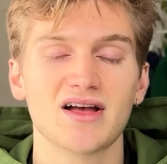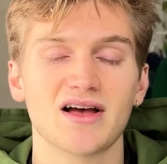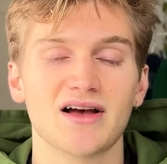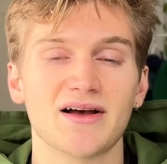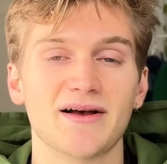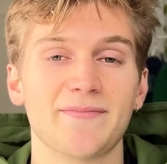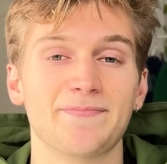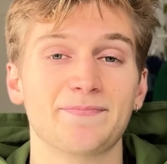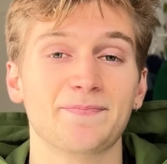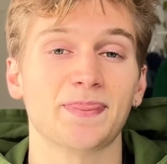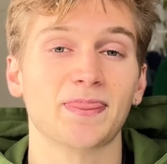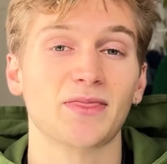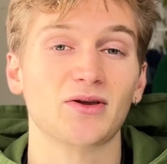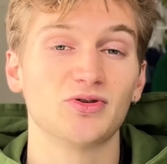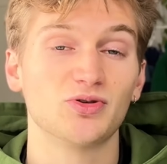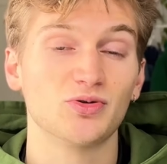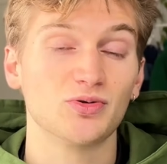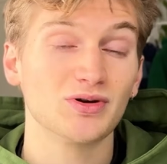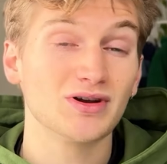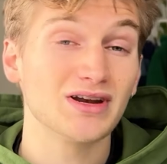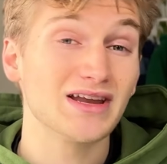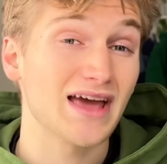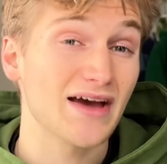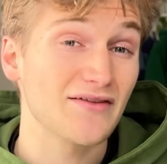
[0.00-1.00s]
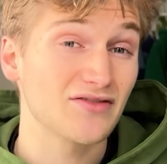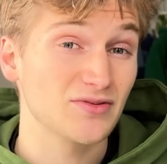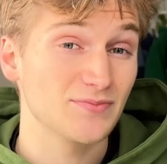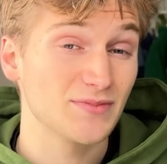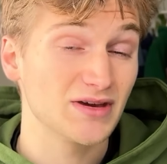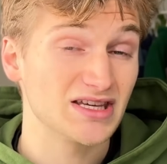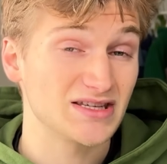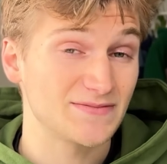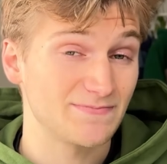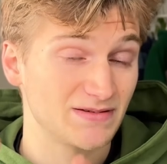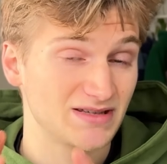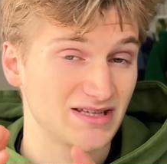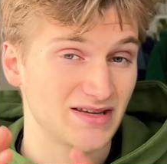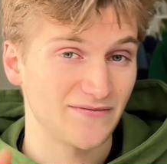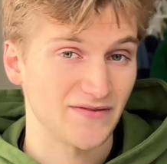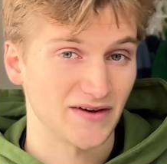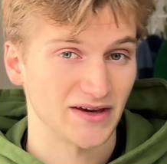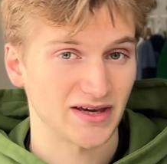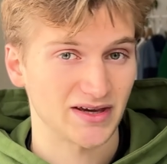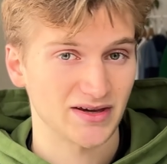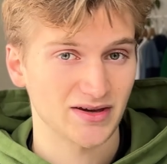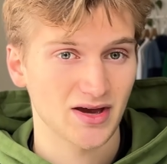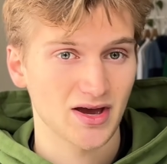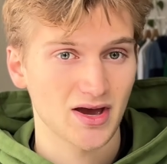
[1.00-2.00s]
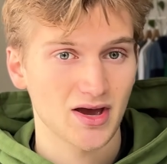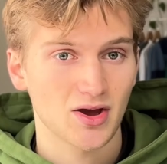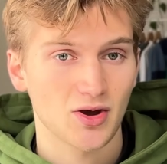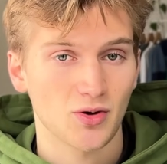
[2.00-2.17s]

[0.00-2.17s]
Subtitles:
You really have to be specific.